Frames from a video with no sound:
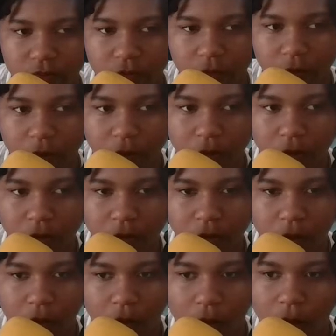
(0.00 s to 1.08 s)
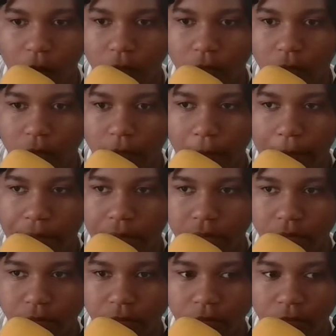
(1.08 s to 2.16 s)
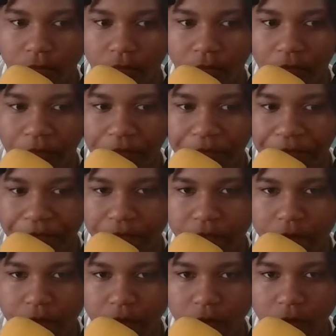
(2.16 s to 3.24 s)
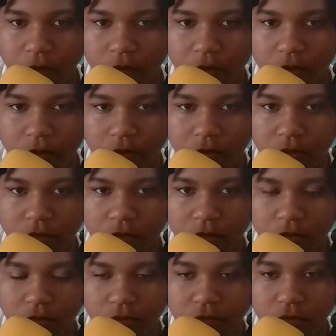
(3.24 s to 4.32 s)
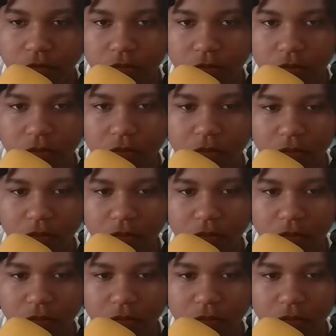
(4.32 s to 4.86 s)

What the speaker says: (no one is talking)